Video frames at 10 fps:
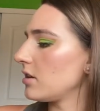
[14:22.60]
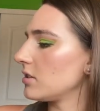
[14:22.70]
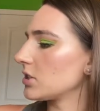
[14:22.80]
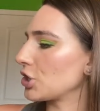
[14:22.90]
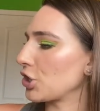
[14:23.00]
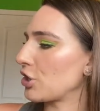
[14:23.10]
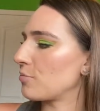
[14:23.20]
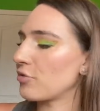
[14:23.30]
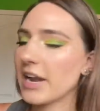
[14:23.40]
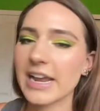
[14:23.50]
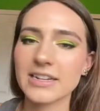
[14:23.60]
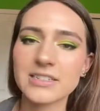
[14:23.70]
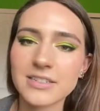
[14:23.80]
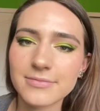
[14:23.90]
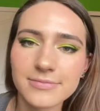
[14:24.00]
It's a good
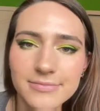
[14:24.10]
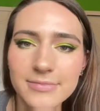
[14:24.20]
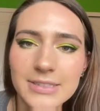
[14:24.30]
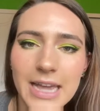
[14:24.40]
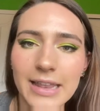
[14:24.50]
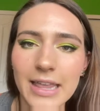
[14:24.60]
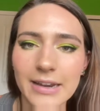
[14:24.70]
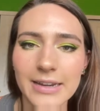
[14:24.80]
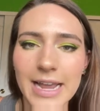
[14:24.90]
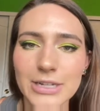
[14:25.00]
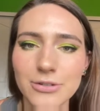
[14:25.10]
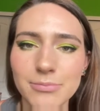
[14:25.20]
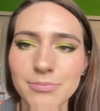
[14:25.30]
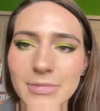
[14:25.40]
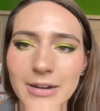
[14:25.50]
brand. It's got a lot of natural
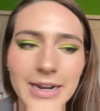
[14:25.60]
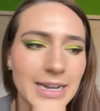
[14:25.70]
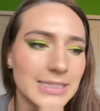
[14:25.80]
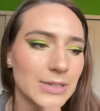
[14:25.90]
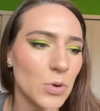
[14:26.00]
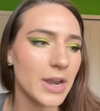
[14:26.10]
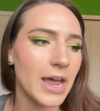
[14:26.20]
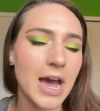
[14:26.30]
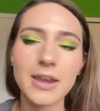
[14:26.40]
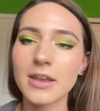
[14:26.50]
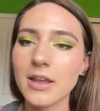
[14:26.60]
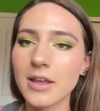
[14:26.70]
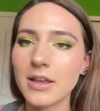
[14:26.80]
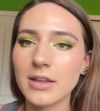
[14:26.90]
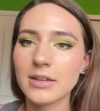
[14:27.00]
ingredients and whatnot,
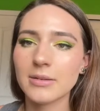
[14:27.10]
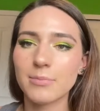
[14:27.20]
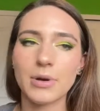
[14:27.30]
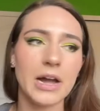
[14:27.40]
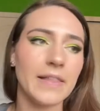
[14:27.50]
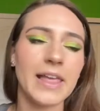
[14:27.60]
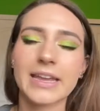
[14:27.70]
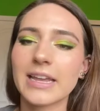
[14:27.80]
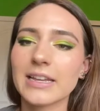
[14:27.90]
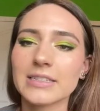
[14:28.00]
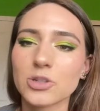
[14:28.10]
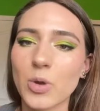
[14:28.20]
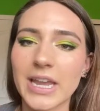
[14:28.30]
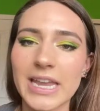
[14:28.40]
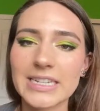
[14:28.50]
but I like it. It's
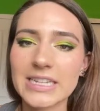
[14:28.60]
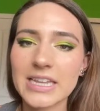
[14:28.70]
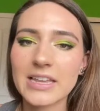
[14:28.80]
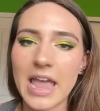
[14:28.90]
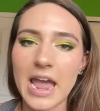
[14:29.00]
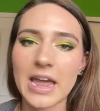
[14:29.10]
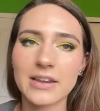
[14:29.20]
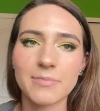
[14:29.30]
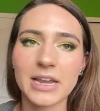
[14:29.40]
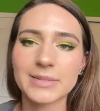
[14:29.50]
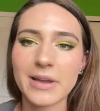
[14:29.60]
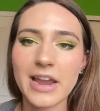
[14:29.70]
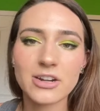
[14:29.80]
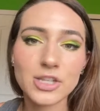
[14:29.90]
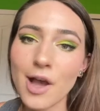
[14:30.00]
quick, easy, and it makes my
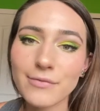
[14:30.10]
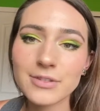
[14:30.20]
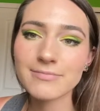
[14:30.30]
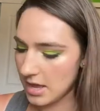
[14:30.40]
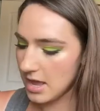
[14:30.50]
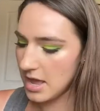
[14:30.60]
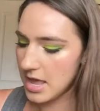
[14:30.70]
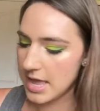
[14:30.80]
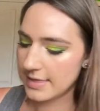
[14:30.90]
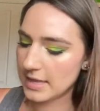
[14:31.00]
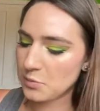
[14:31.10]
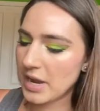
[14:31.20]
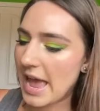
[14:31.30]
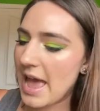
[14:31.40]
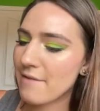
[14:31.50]
hair soft. Then we
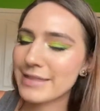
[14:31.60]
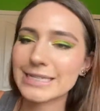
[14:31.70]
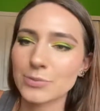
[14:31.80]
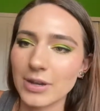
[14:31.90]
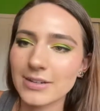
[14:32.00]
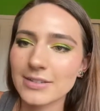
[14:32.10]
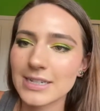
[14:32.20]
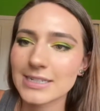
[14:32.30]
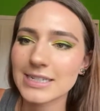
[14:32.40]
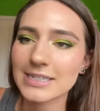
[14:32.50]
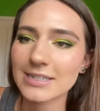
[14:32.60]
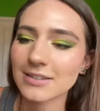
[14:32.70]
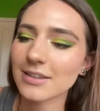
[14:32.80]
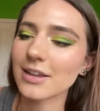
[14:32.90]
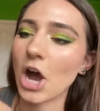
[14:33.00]
have this one. This is
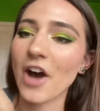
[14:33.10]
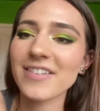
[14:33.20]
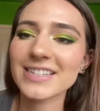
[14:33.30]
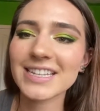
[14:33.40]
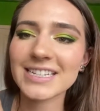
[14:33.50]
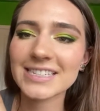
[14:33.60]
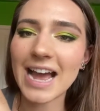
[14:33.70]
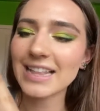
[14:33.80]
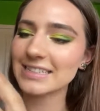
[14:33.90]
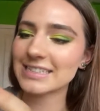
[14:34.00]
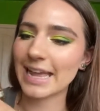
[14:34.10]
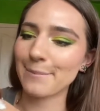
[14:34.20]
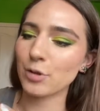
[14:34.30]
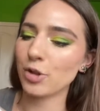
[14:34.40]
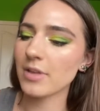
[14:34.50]
obviously a stylist
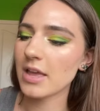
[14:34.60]
sample.